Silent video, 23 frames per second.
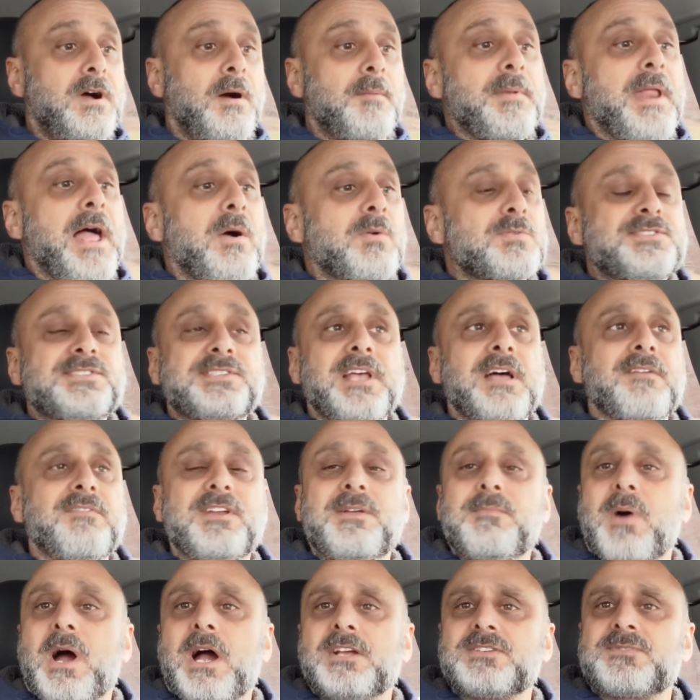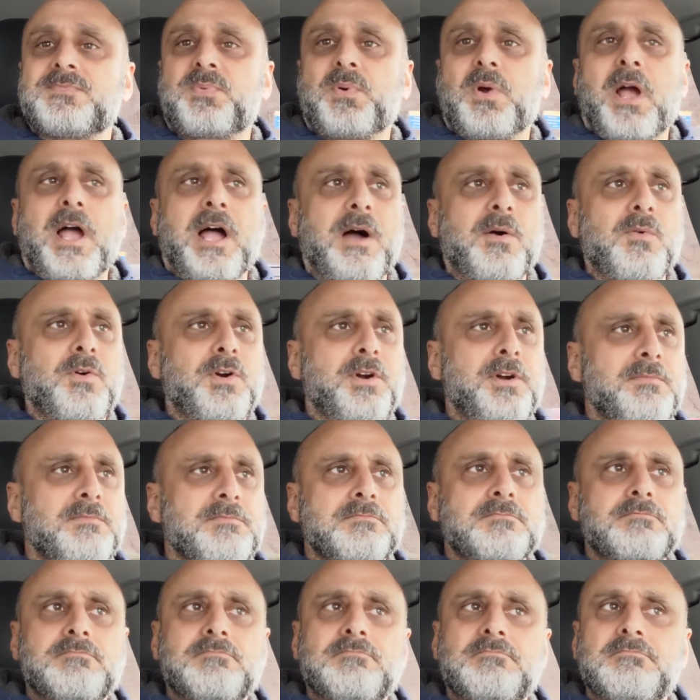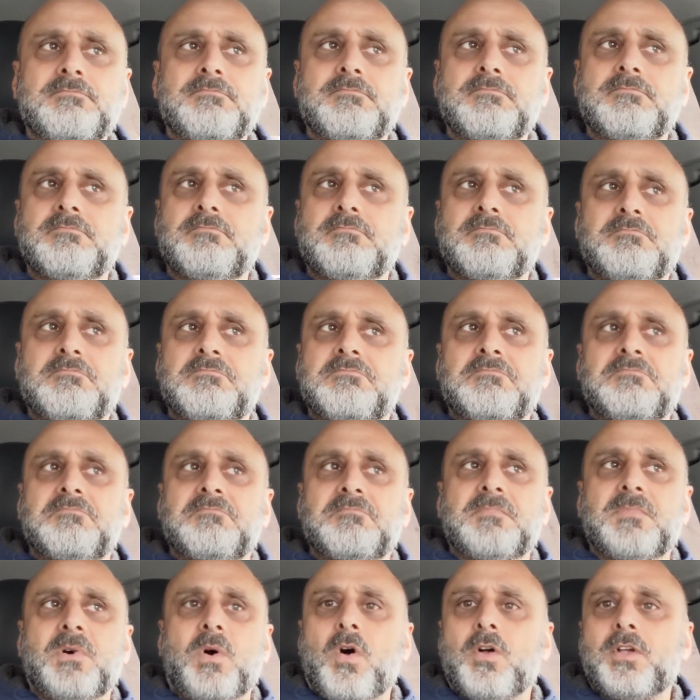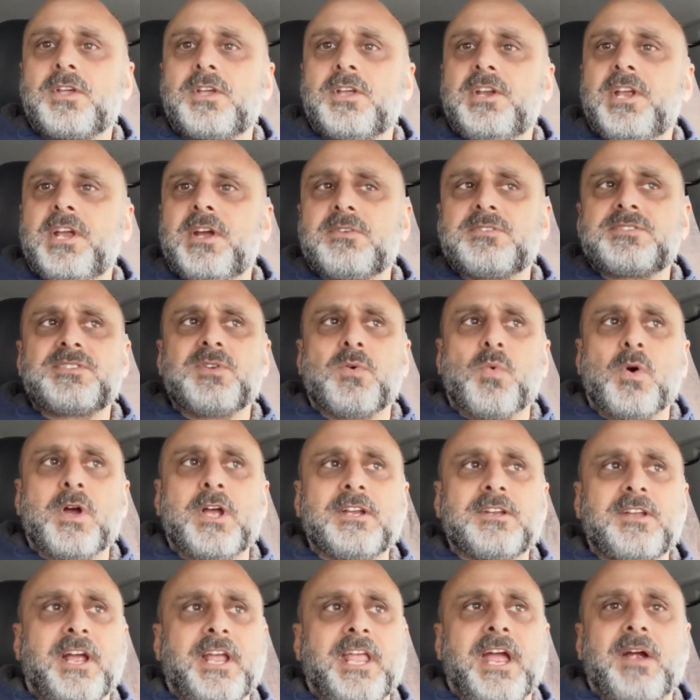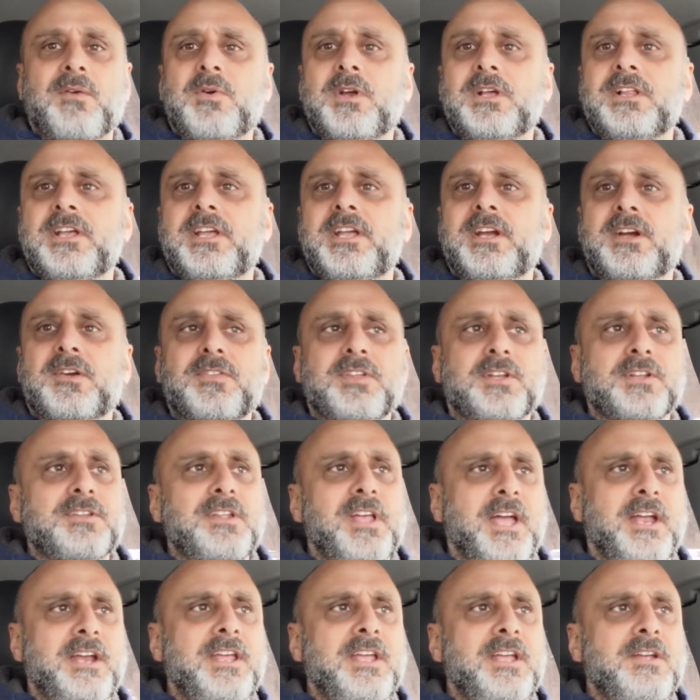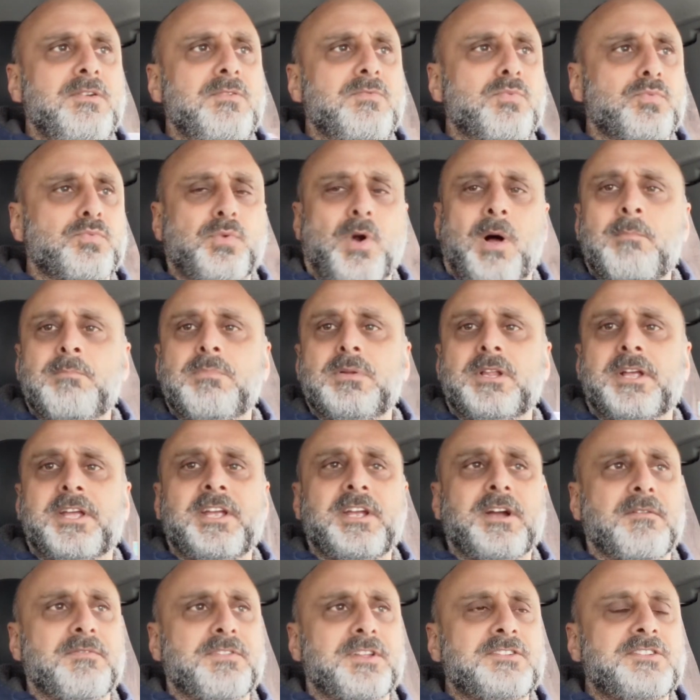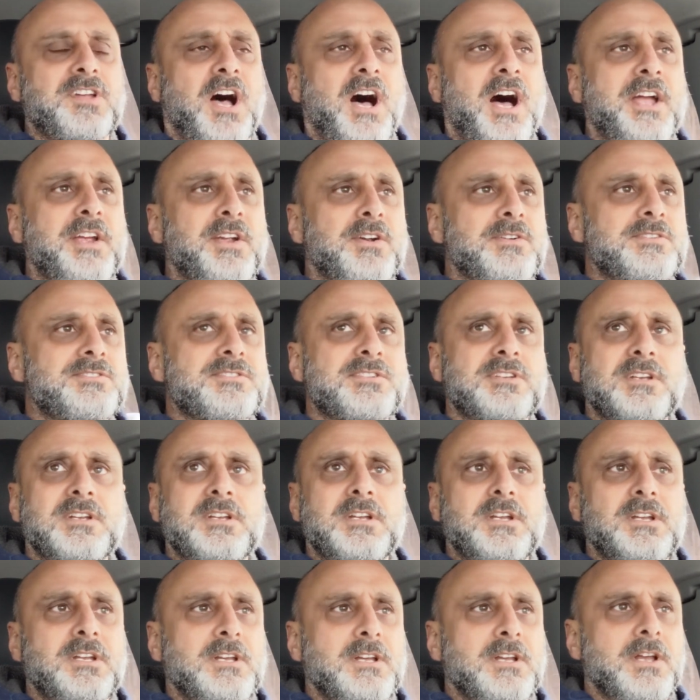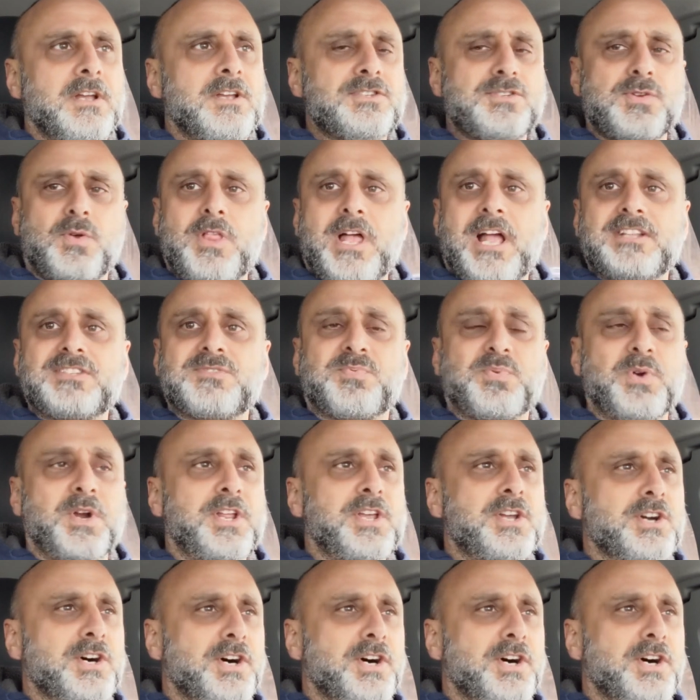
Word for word: I'm now 70 miles per hour all you can hear is the wind I can't really hear the, any rumbling of the tires so that's pretty